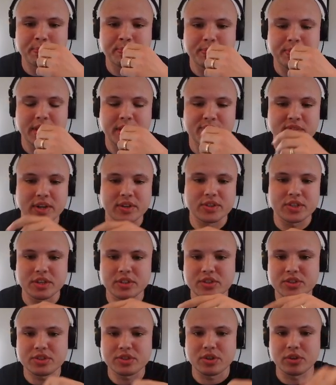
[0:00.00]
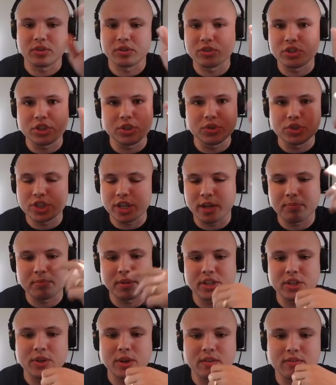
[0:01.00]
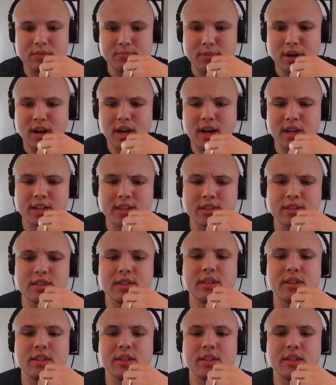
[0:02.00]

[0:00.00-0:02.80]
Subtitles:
If there's a certain two shape that you have in mind